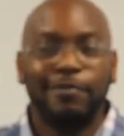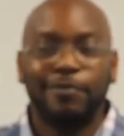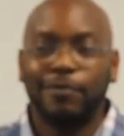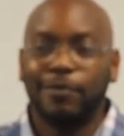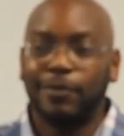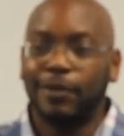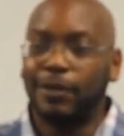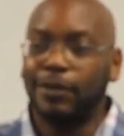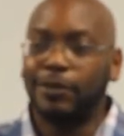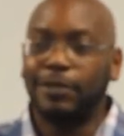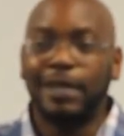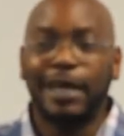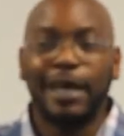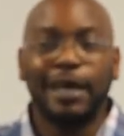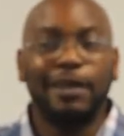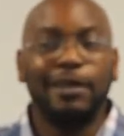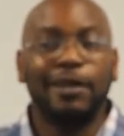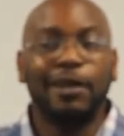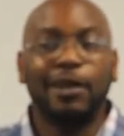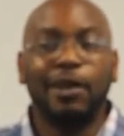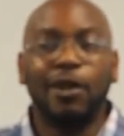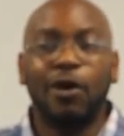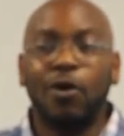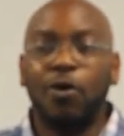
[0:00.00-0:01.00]
you're taking
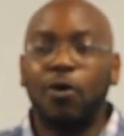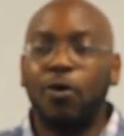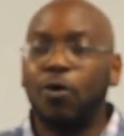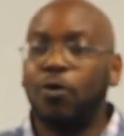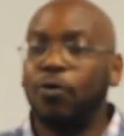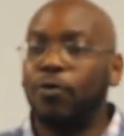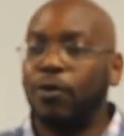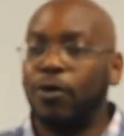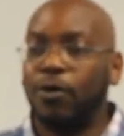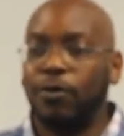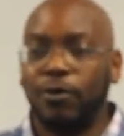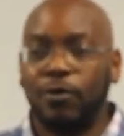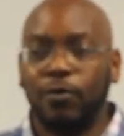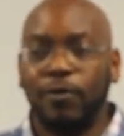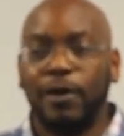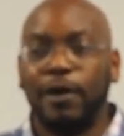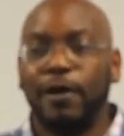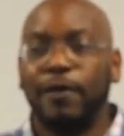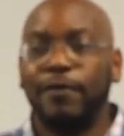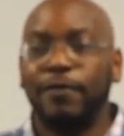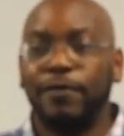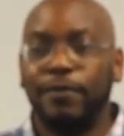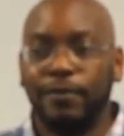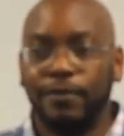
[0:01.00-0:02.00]
the long road to
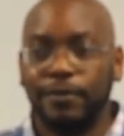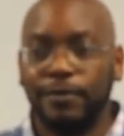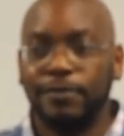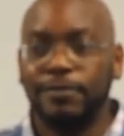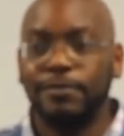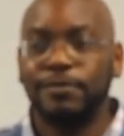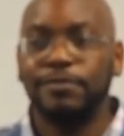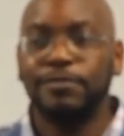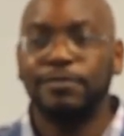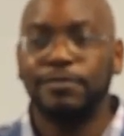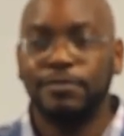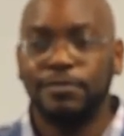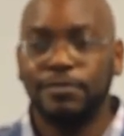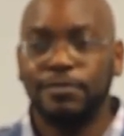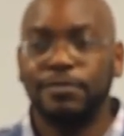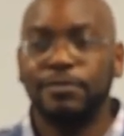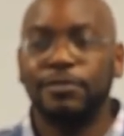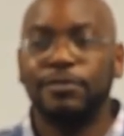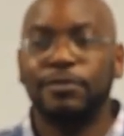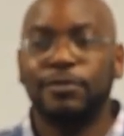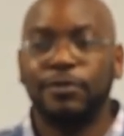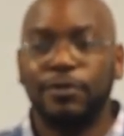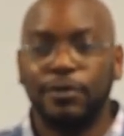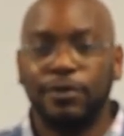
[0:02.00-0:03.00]
wealth.
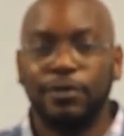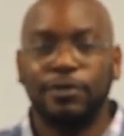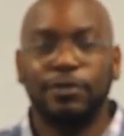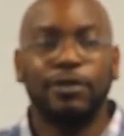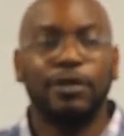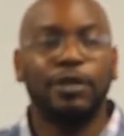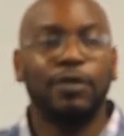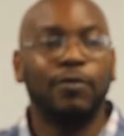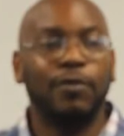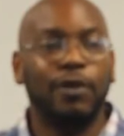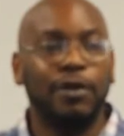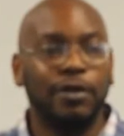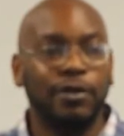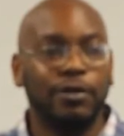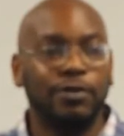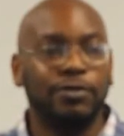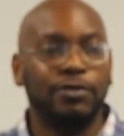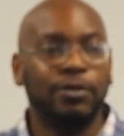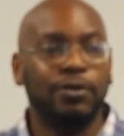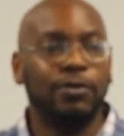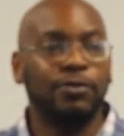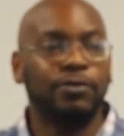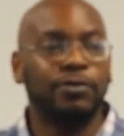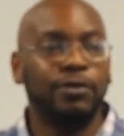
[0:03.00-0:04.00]
So you want to use
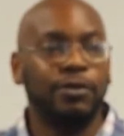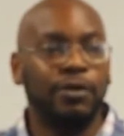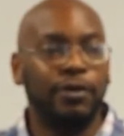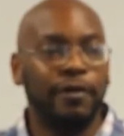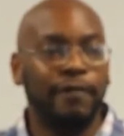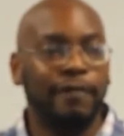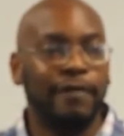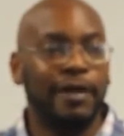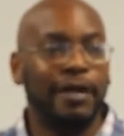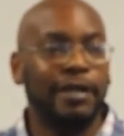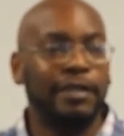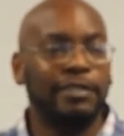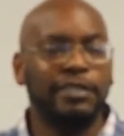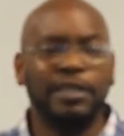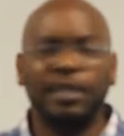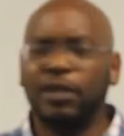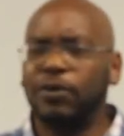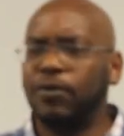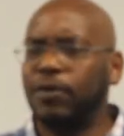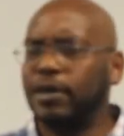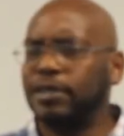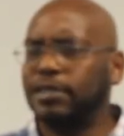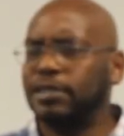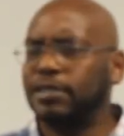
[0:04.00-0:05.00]
those to your advantage. Any
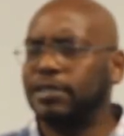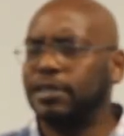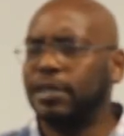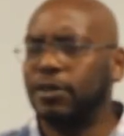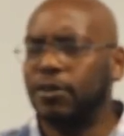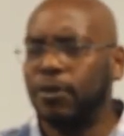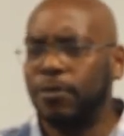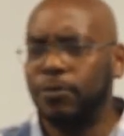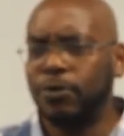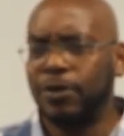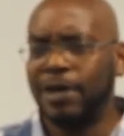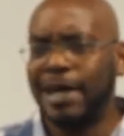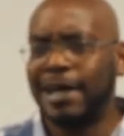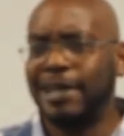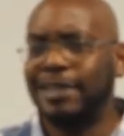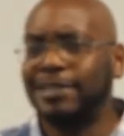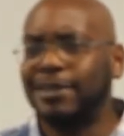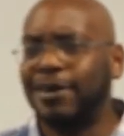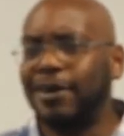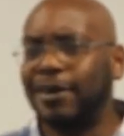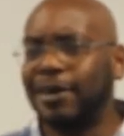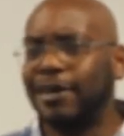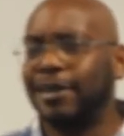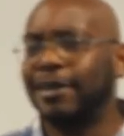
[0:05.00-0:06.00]
questions? I know I'm doing a lot of
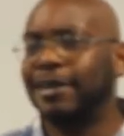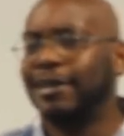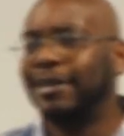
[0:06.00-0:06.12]
talking.